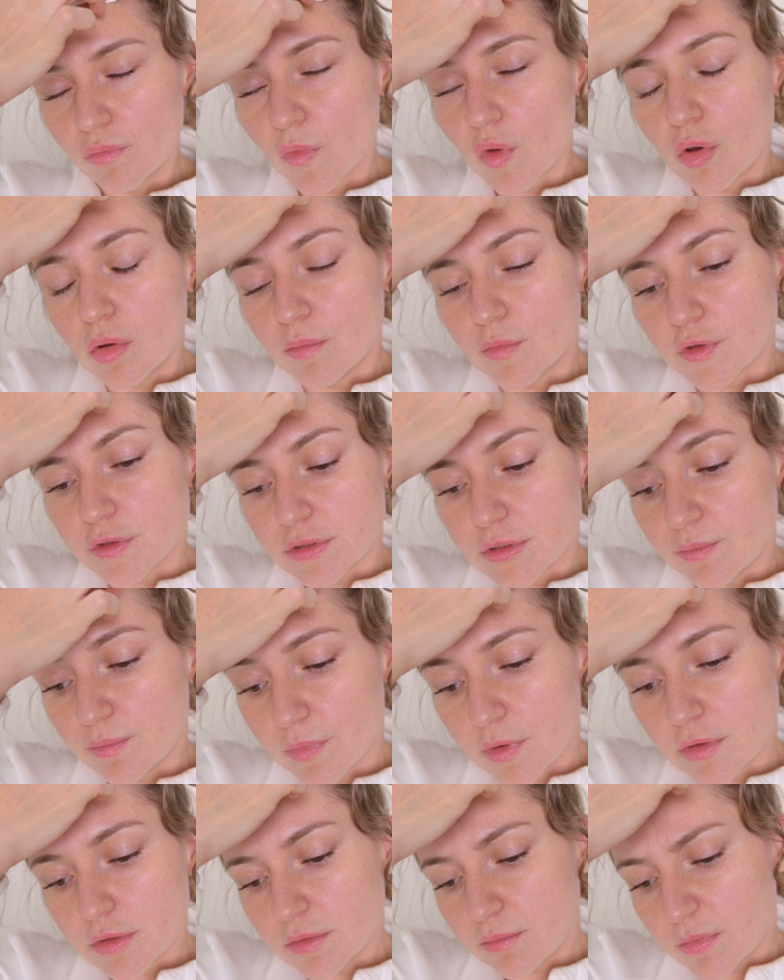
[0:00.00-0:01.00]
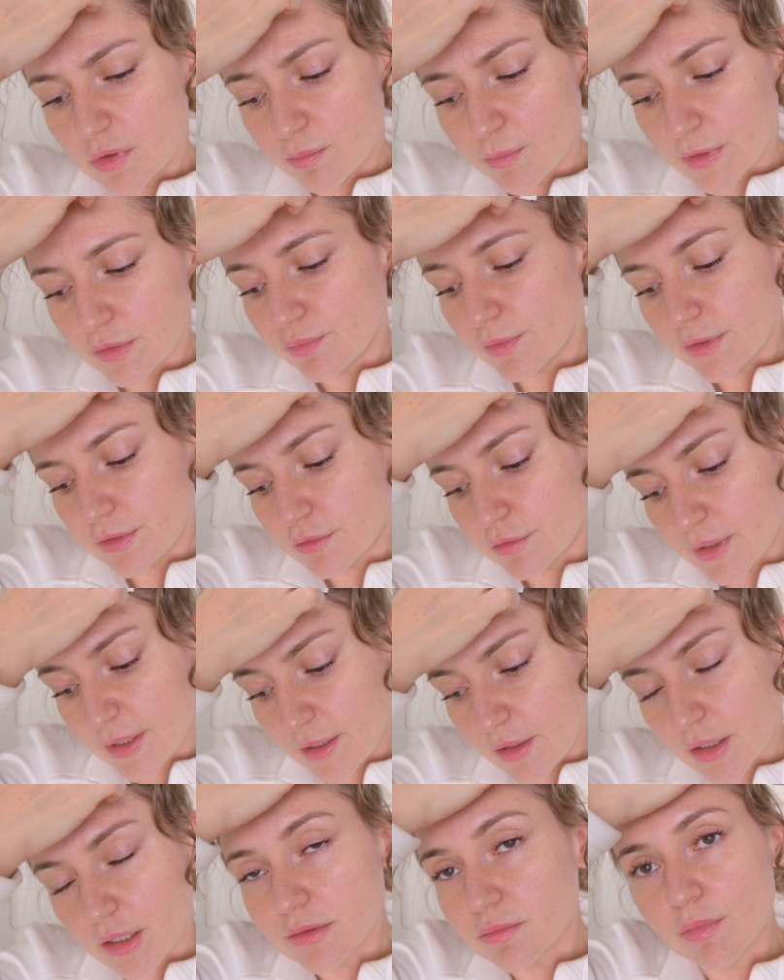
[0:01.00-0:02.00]
Almost impossible, but we
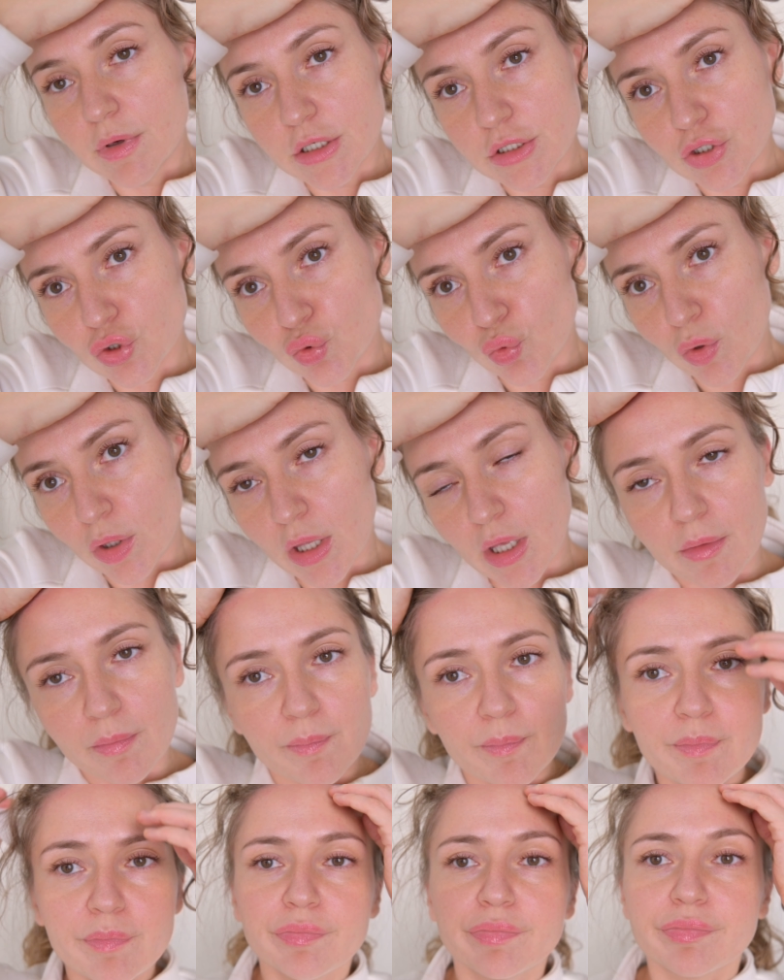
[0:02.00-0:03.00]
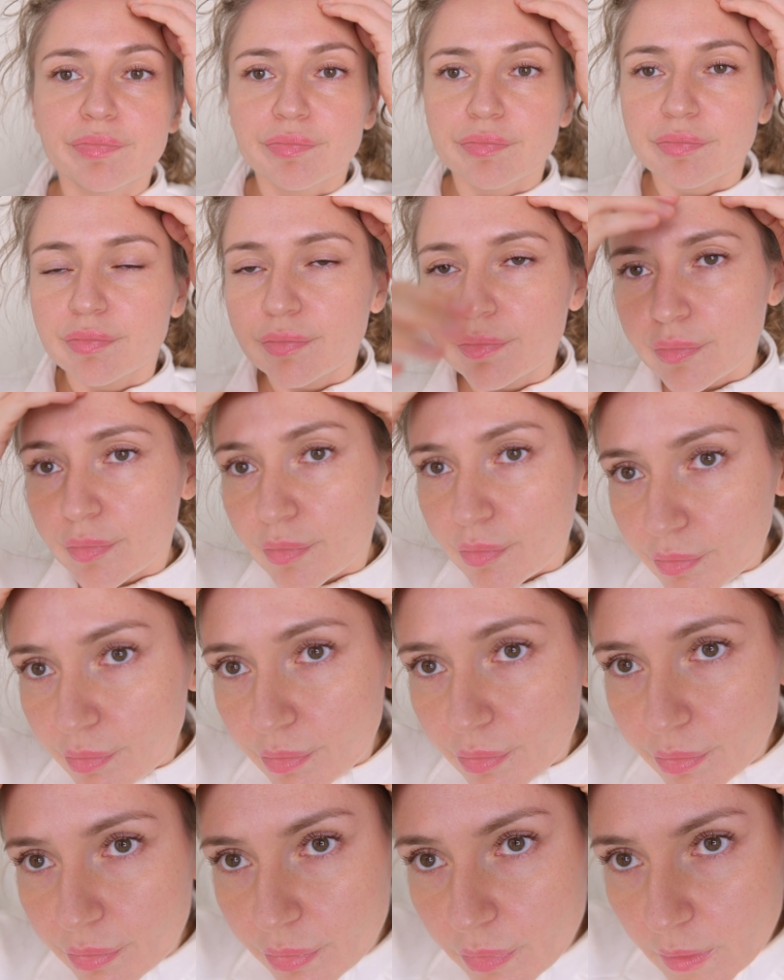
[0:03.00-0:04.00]
try as much as we can.
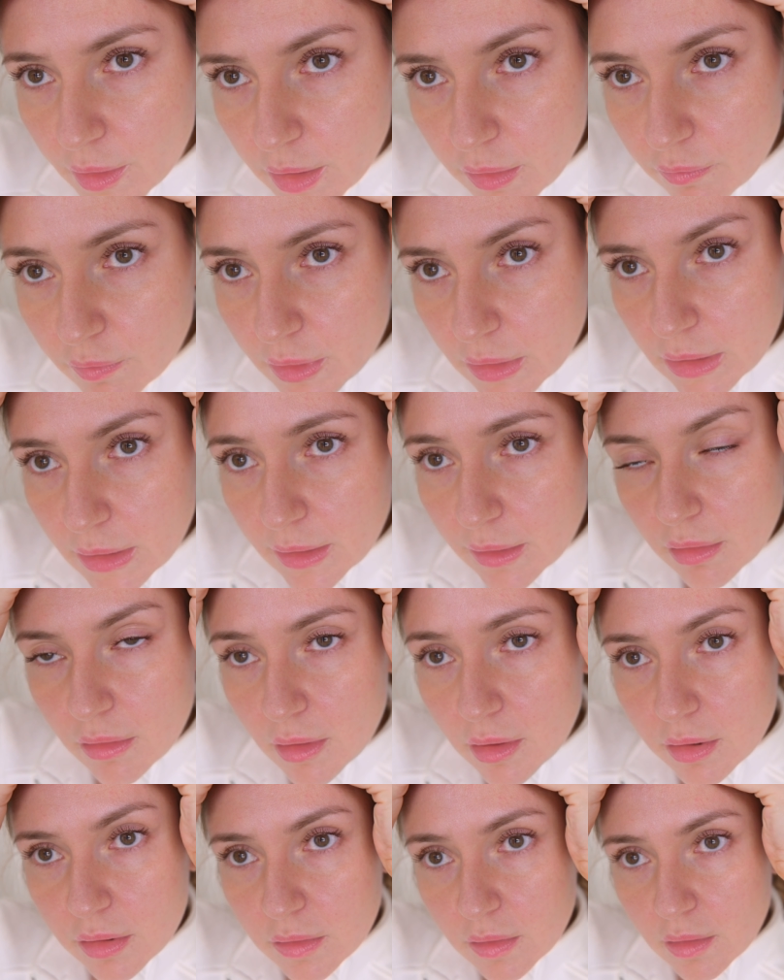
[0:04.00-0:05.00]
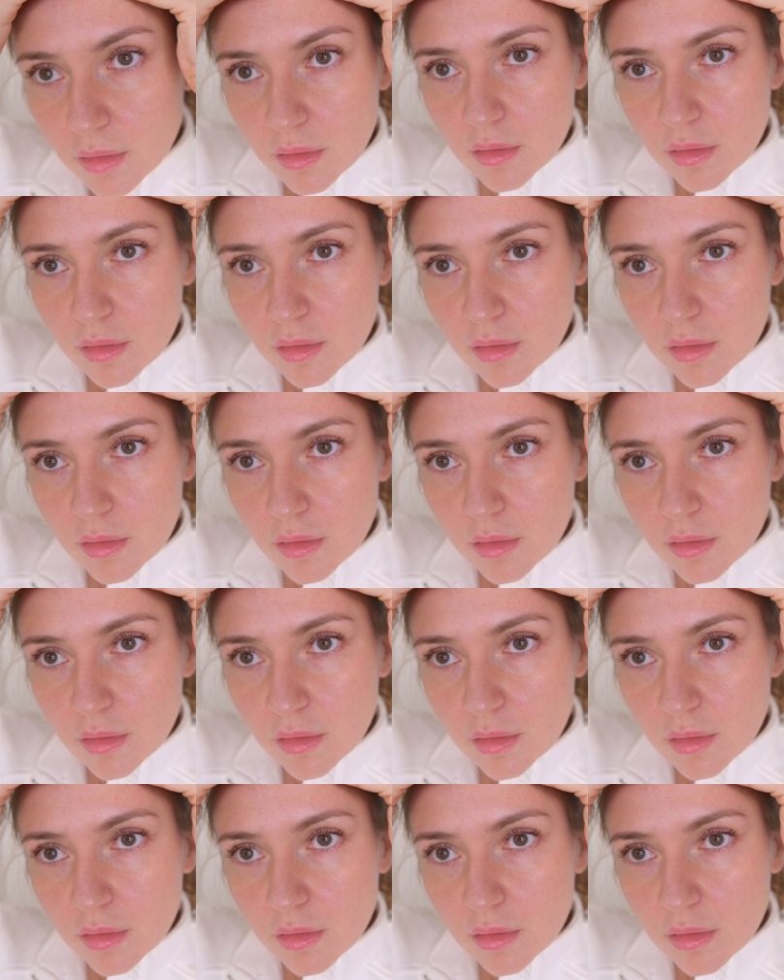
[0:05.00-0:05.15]
Even like this.